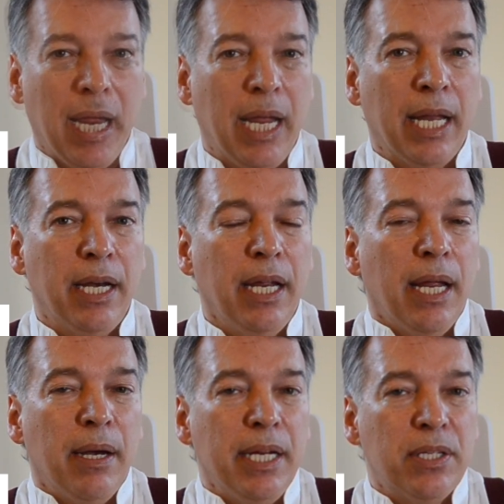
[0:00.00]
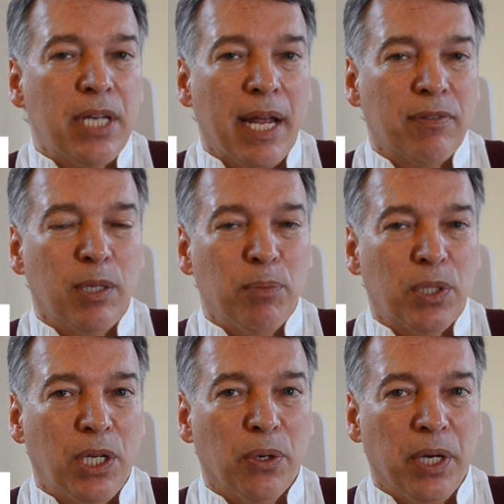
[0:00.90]
and needs to have some
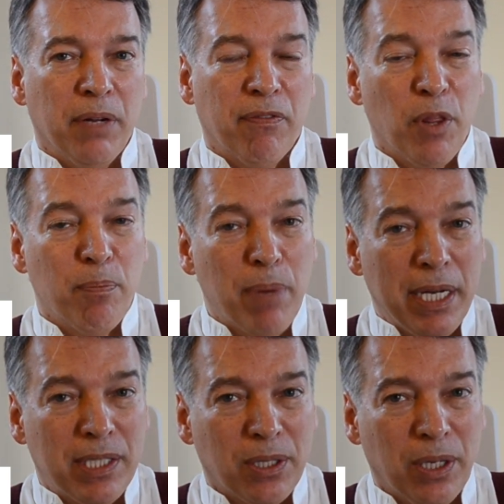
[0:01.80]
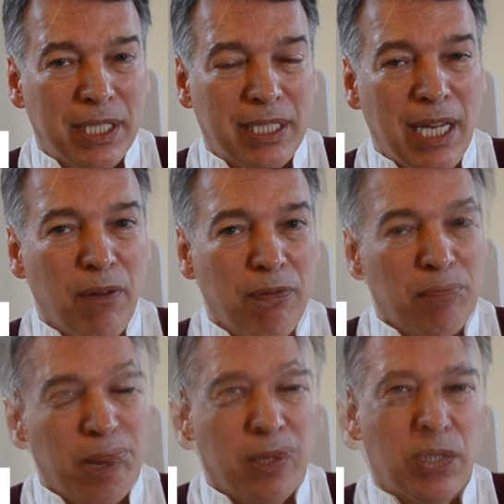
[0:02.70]
security for the bicycle itself,
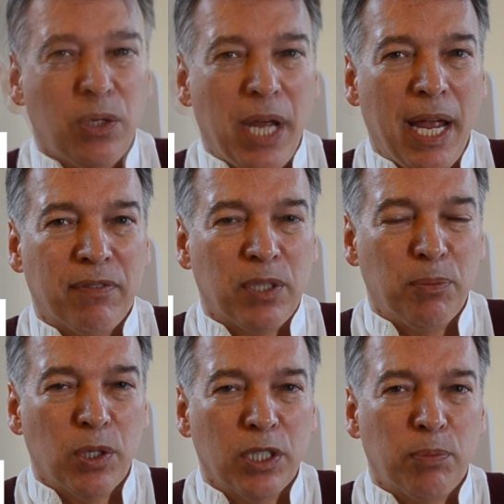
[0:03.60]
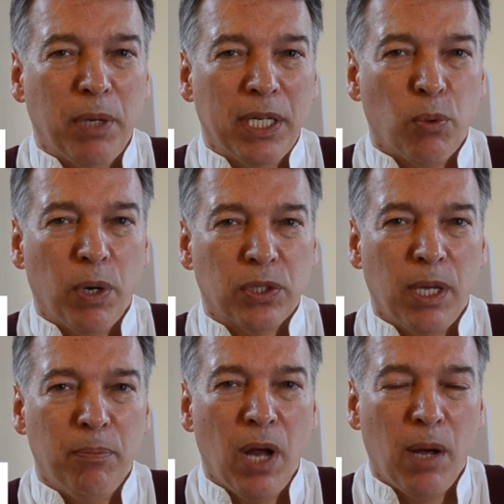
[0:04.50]
but also to have some trunk space where
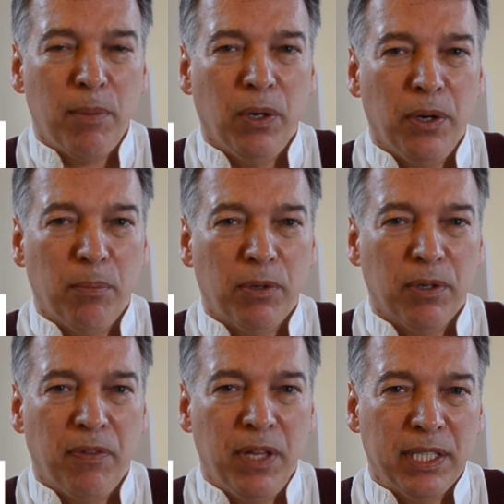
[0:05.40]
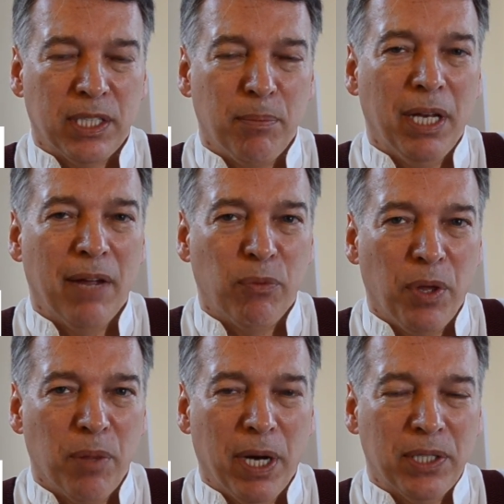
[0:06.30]
some nominal number of things can be left
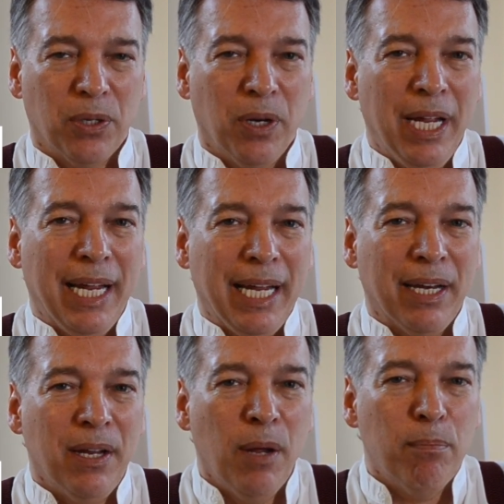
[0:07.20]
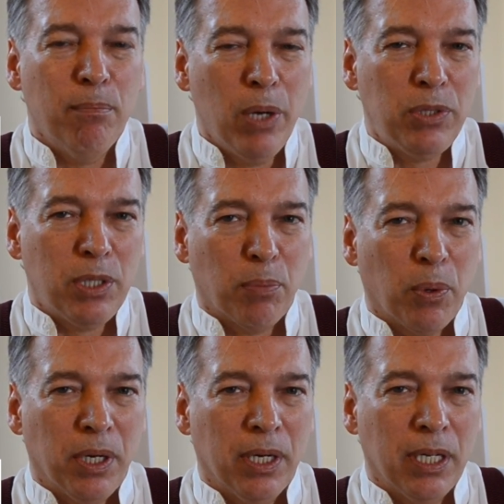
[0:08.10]
with the bicycle. And most
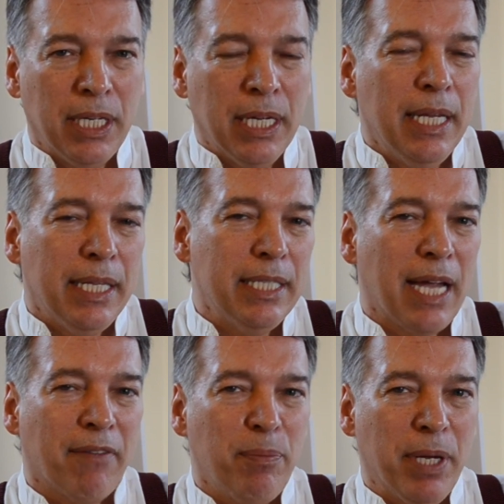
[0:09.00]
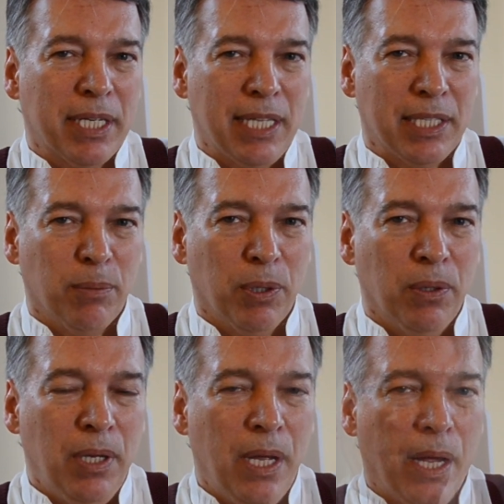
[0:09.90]
importantly, these have to be
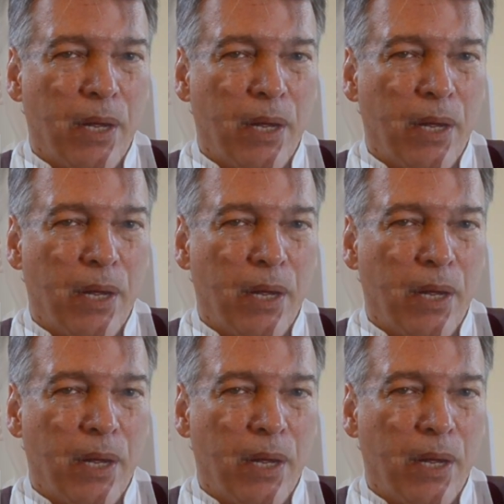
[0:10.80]
accessible.